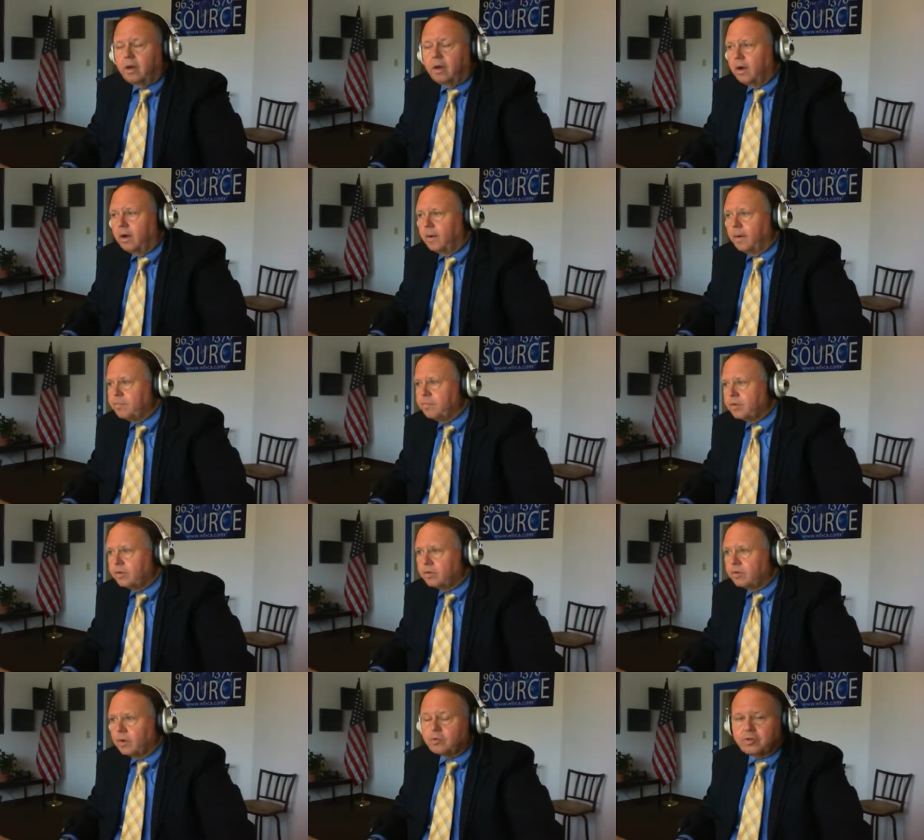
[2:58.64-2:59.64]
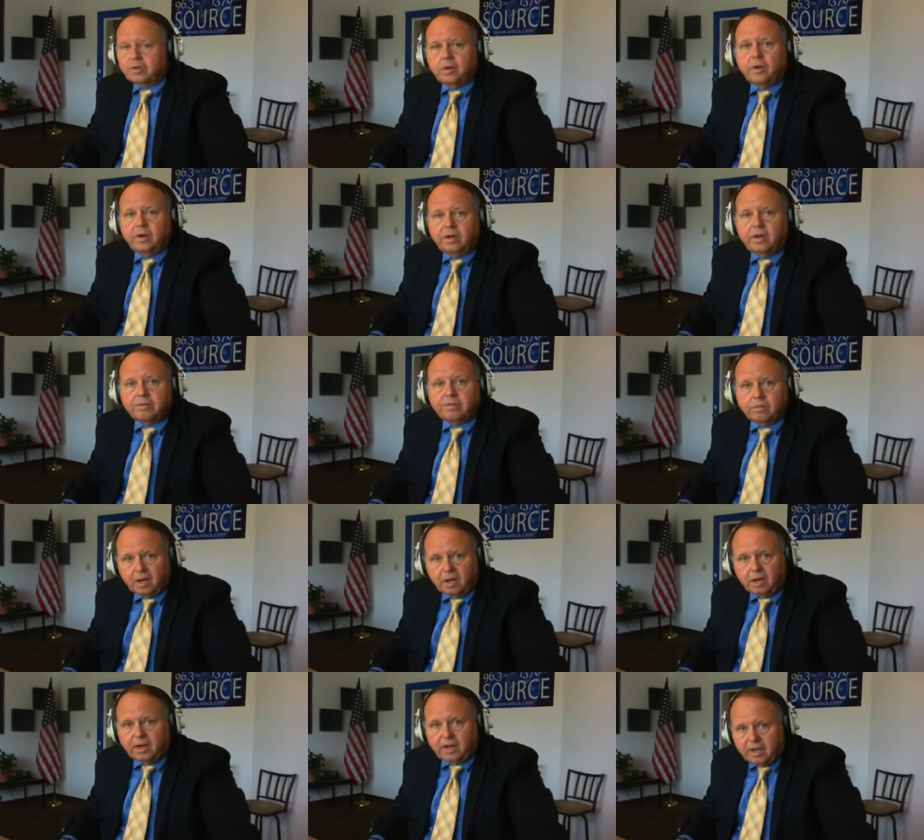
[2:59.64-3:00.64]
uh, Social Security
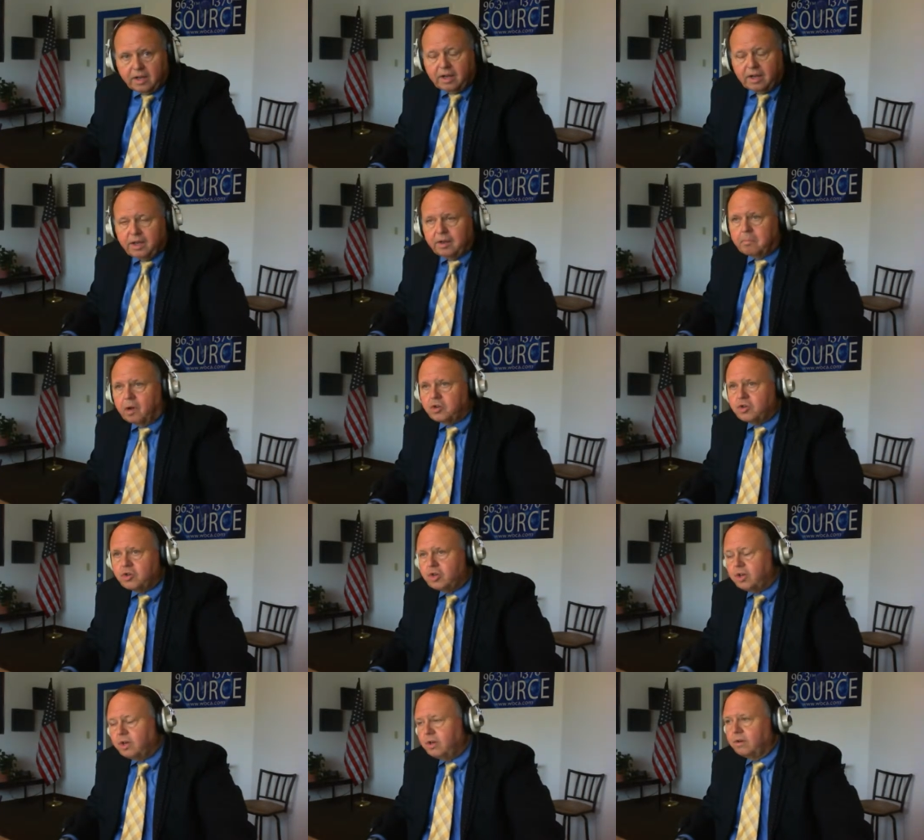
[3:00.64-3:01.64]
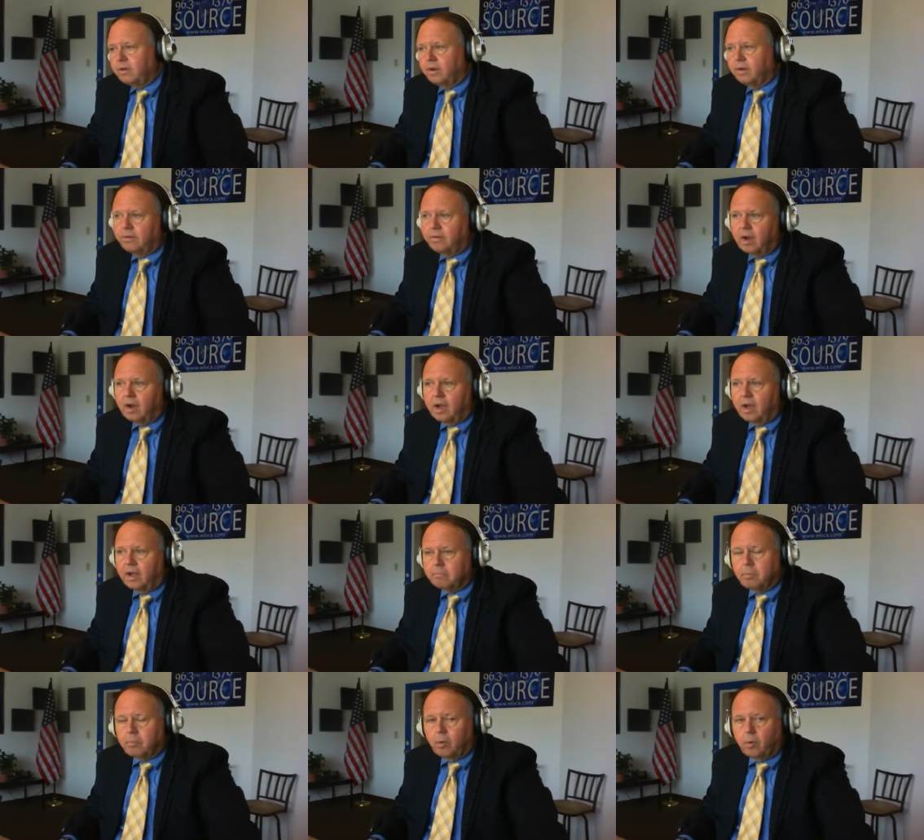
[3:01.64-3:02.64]
disability, but she is
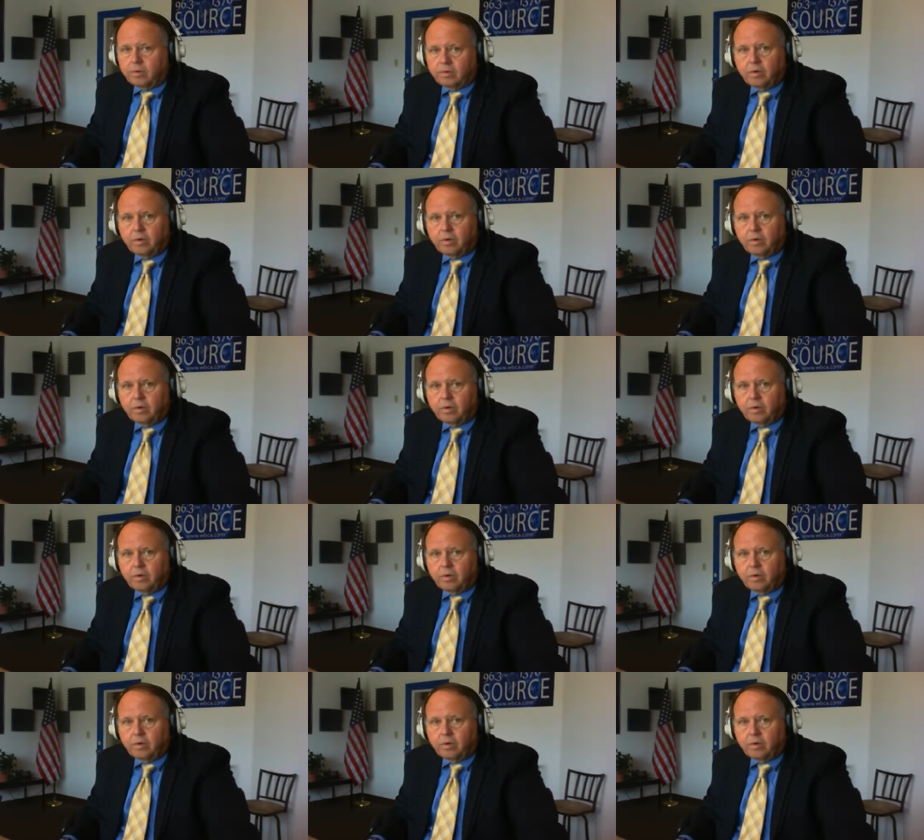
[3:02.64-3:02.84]
not board